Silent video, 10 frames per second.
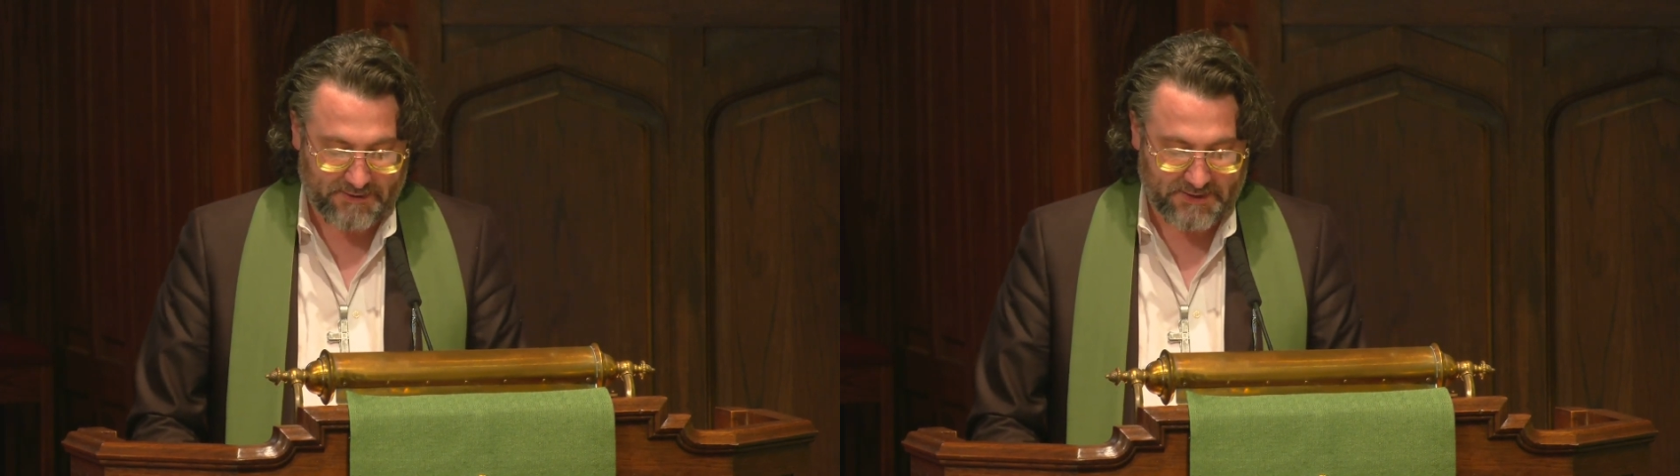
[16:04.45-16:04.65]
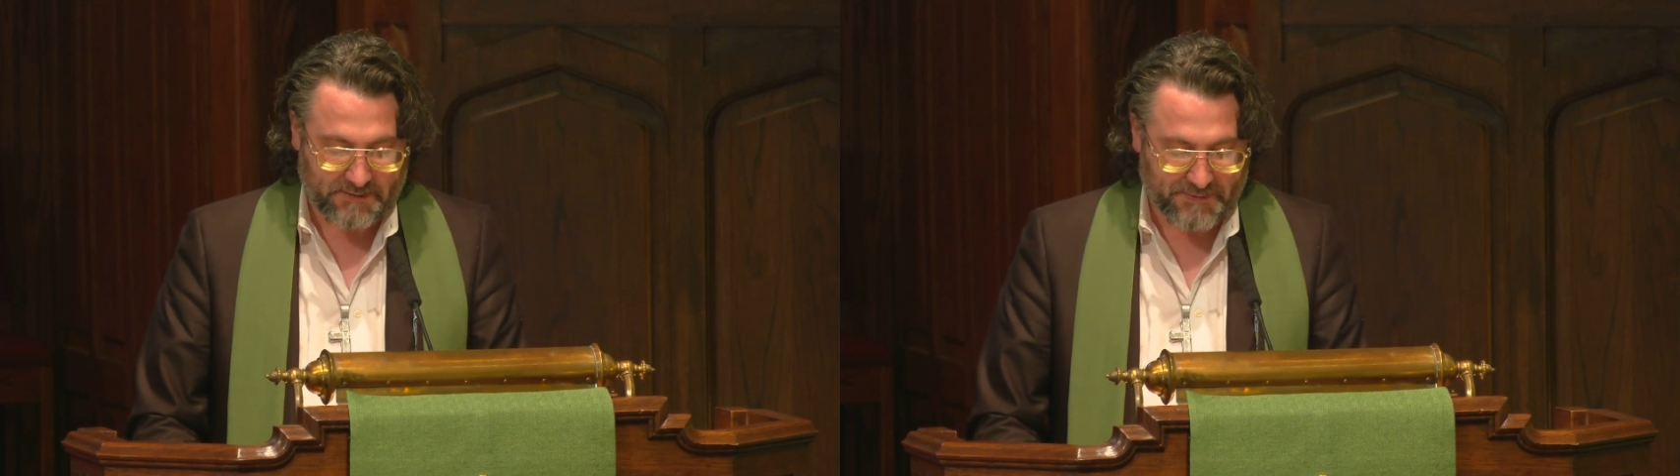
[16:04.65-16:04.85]

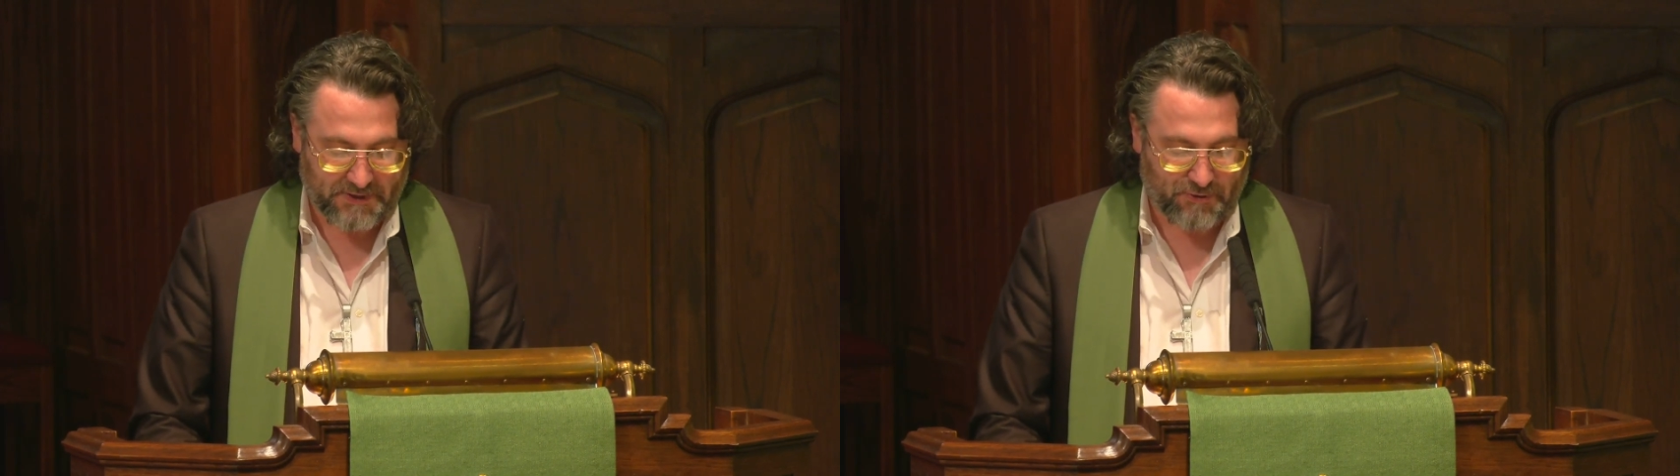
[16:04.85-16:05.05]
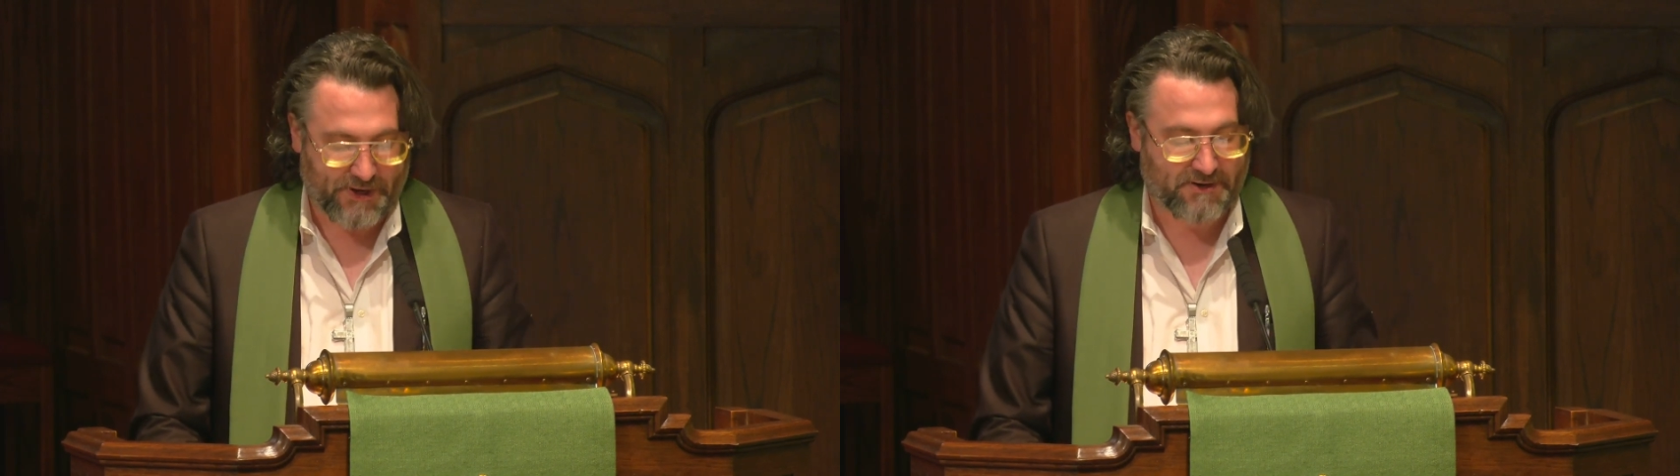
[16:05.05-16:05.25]

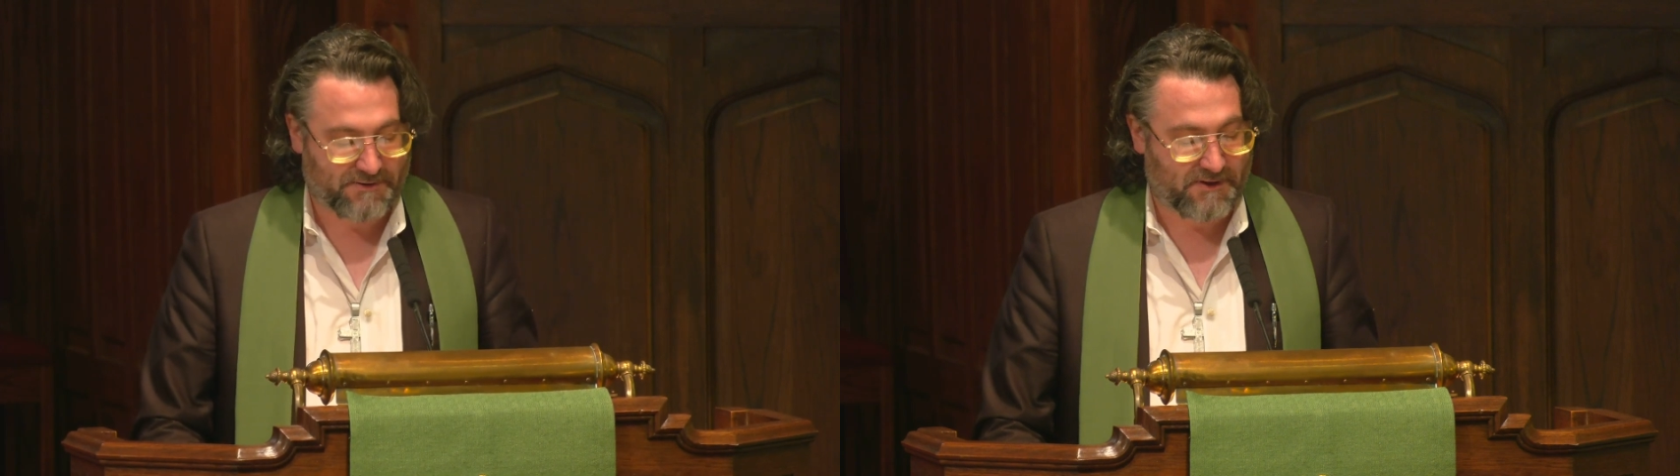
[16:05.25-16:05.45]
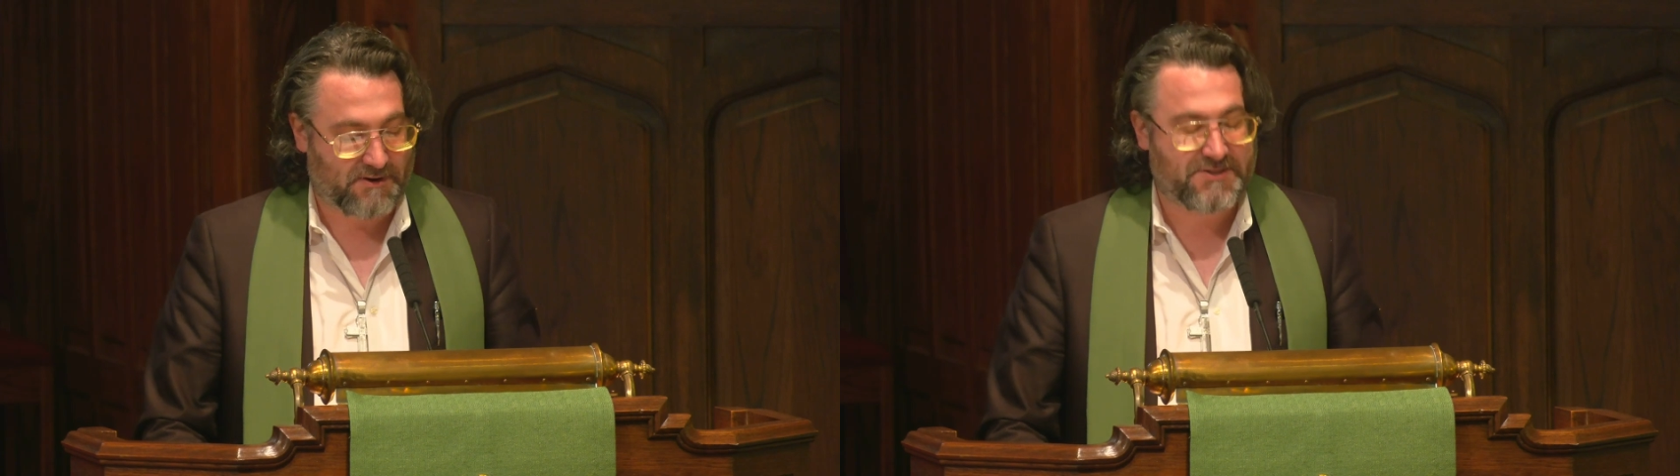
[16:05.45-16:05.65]
something
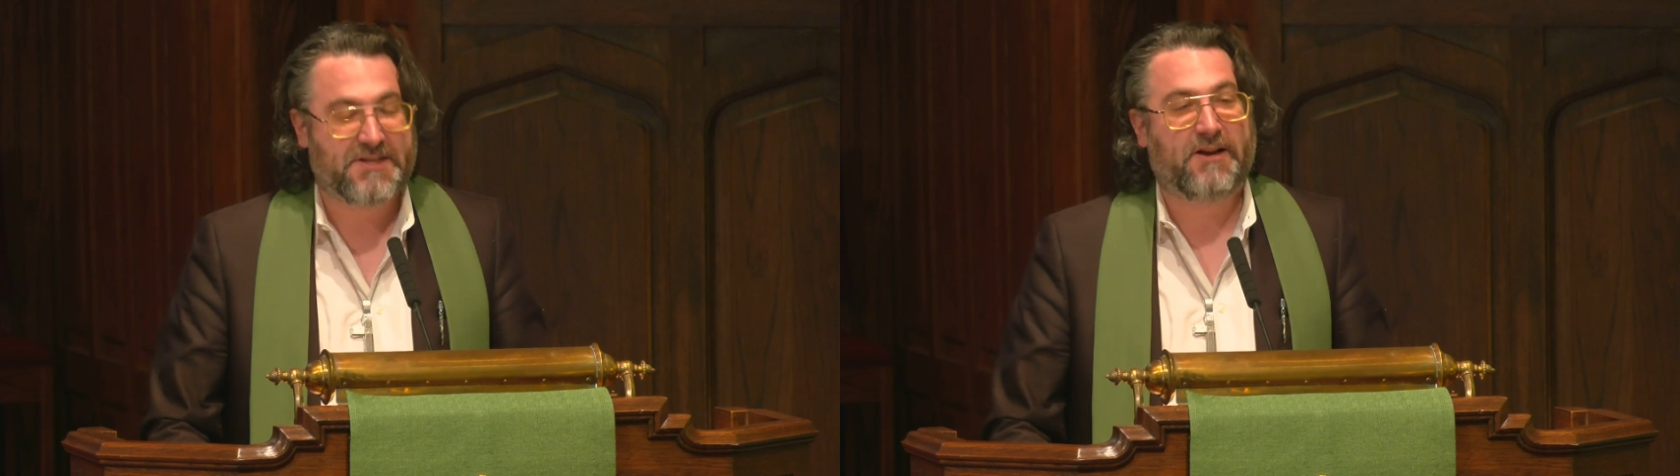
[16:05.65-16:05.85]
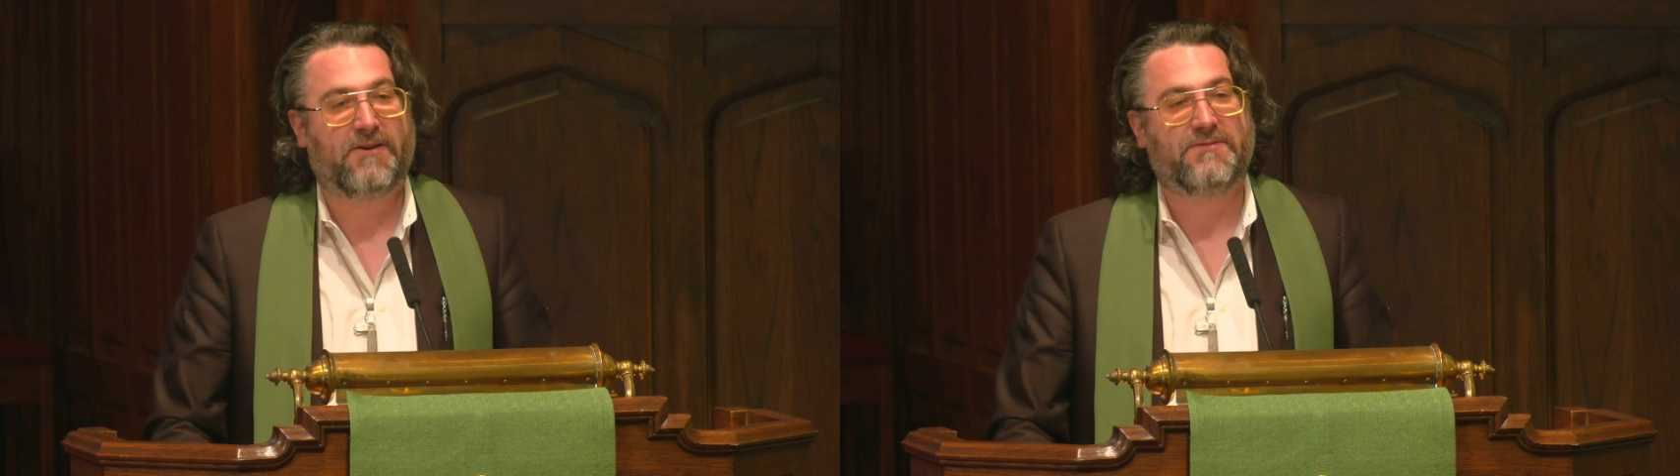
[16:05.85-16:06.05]
greater than
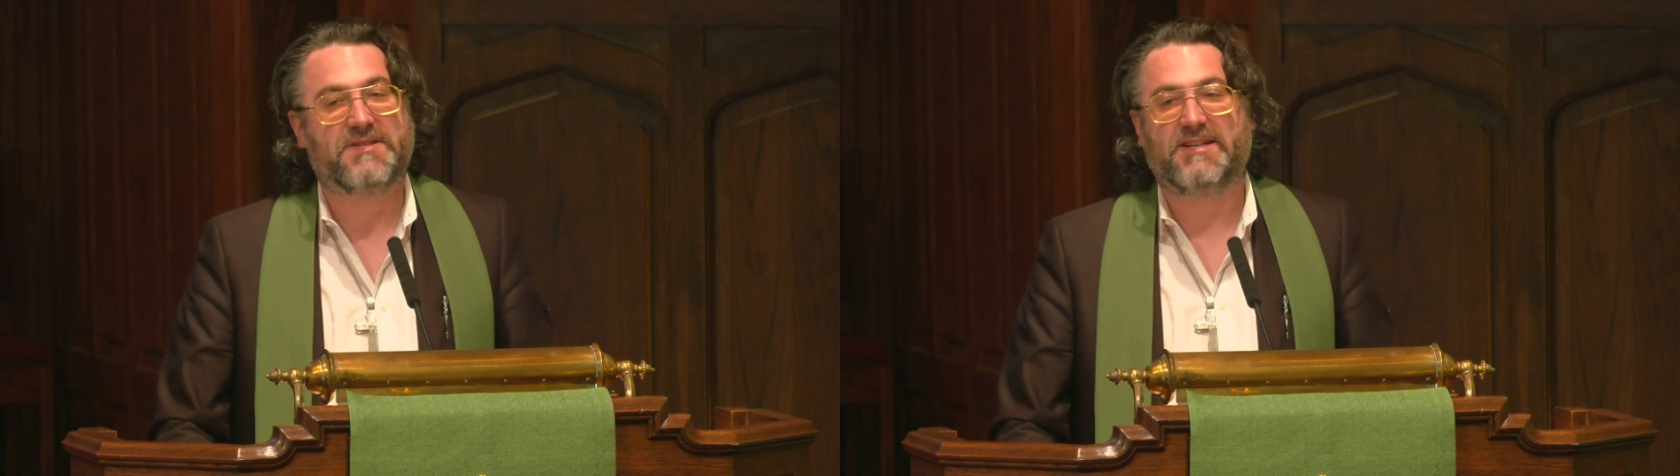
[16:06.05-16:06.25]
ourselves